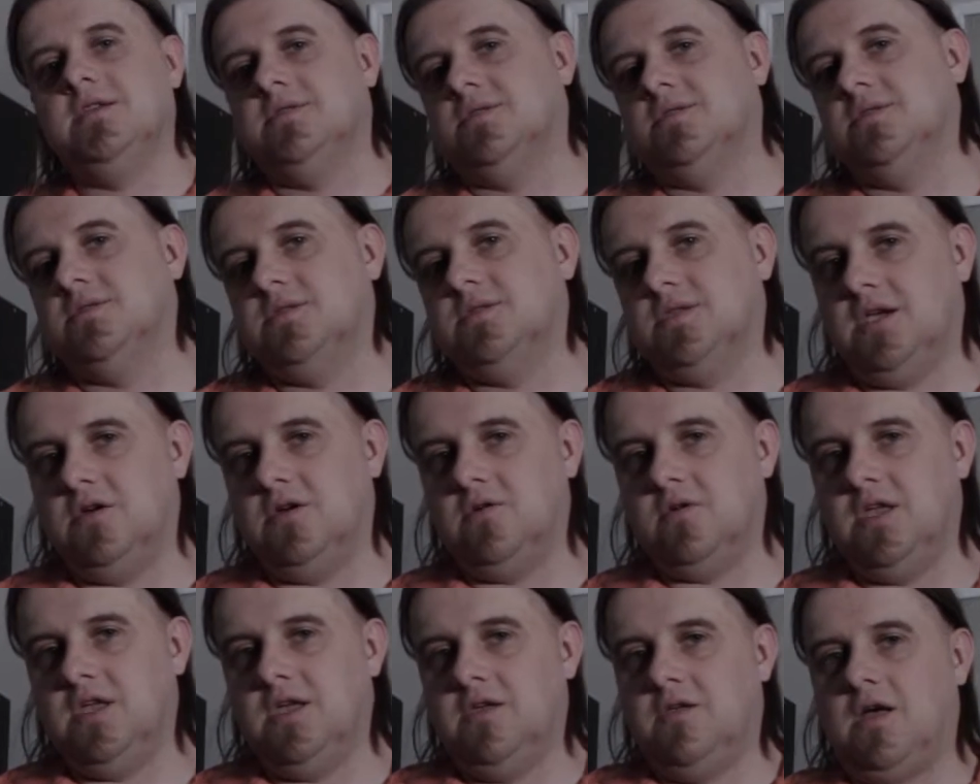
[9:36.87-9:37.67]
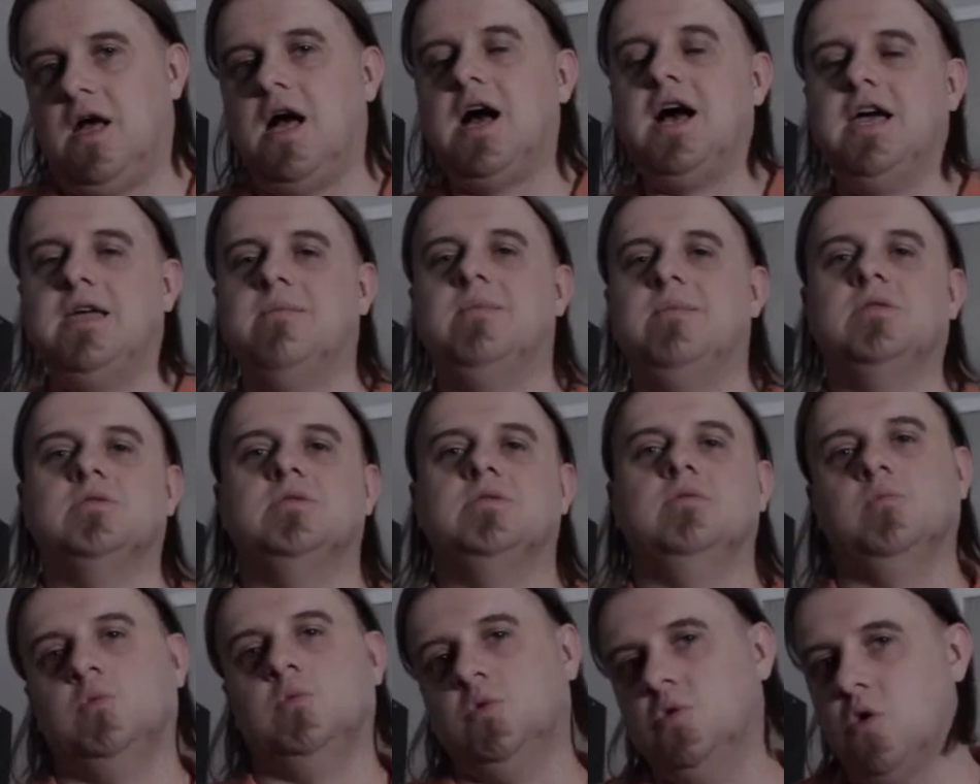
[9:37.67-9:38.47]
necessarily high
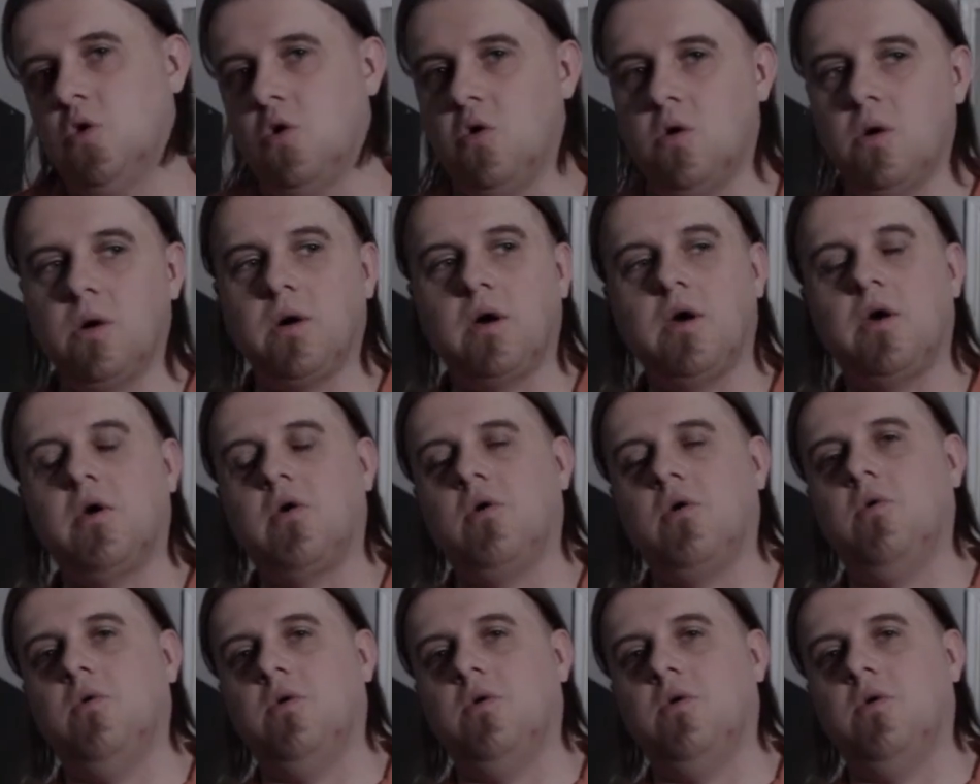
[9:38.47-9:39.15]
amounts of gore